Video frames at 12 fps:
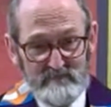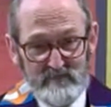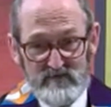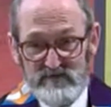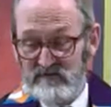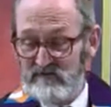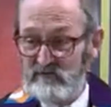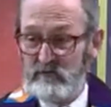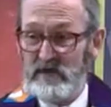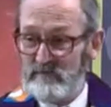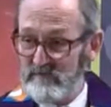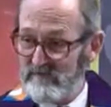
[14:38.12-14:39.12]
And Jesus
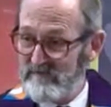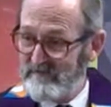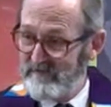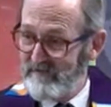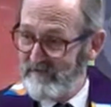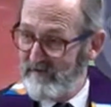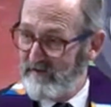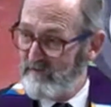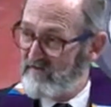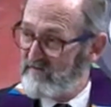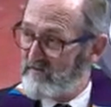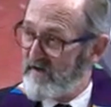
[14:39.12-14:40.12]
weeps and
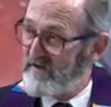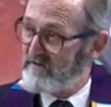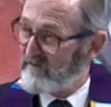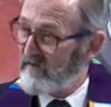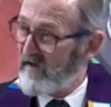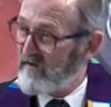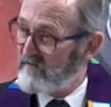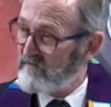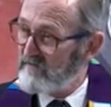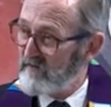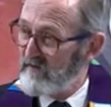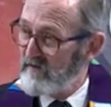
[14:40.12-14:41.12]
brings him back to life.